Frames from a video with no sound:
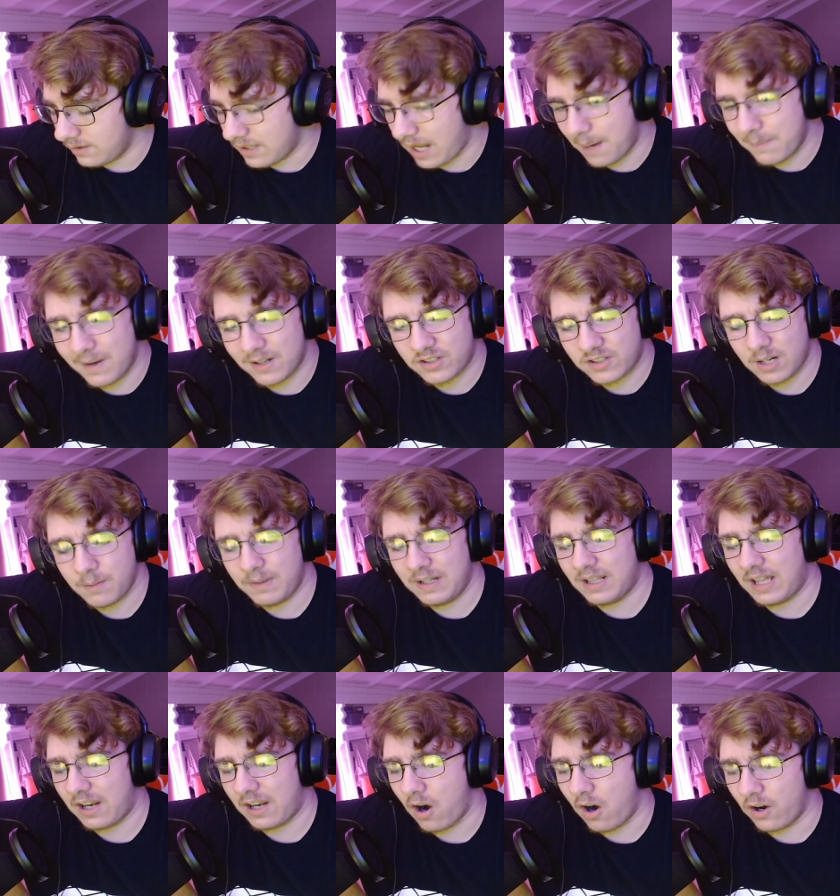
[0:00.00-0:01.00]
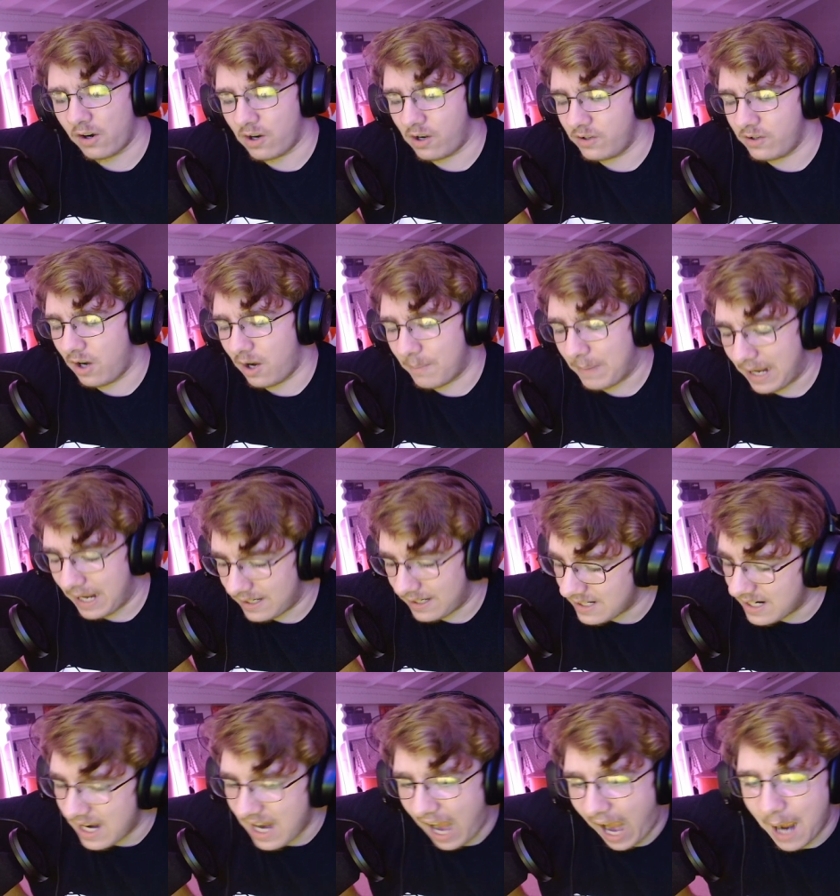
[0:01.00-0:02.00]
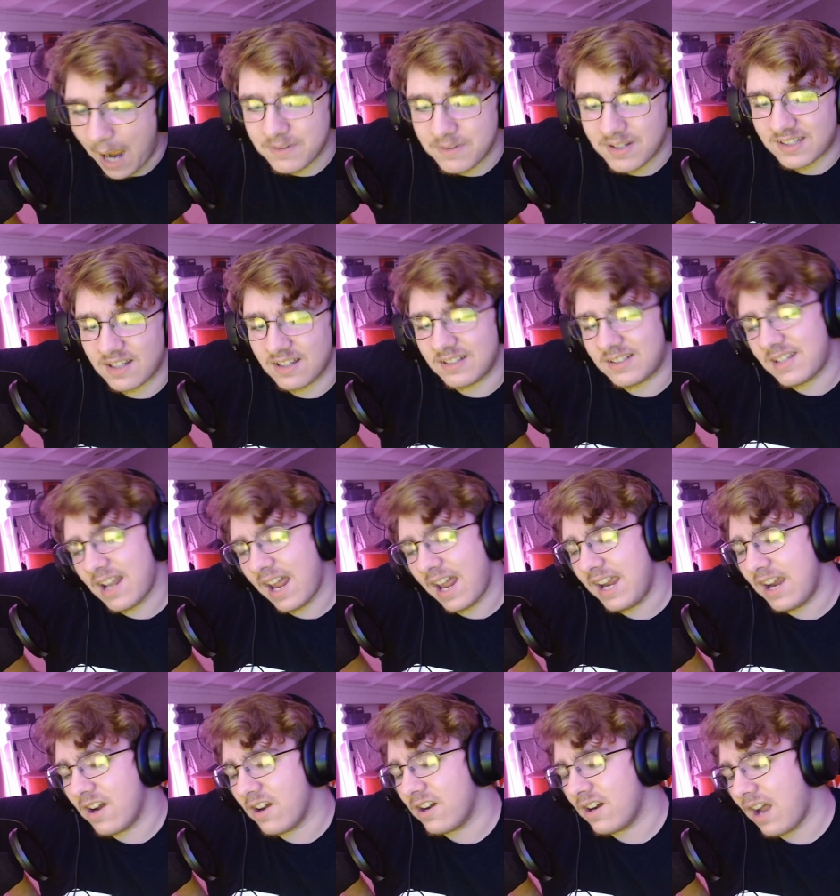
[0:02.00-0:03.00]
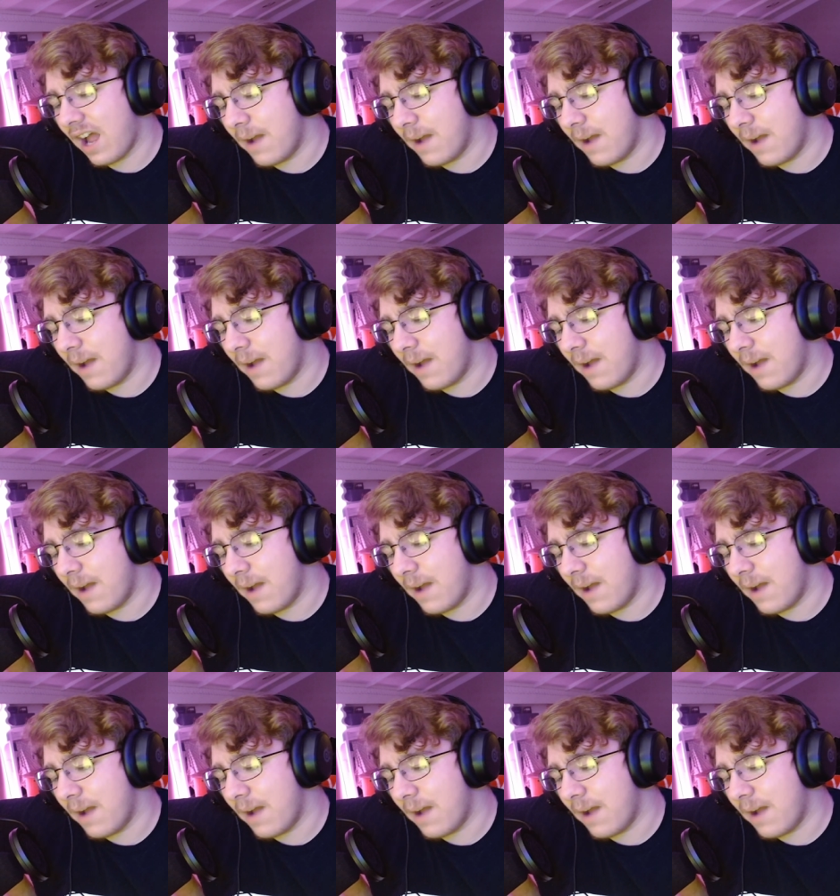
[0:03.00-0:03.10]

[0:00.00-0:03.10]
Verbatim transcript: I'm not trying to be like hard on y'all, man. I'm just gonna say here.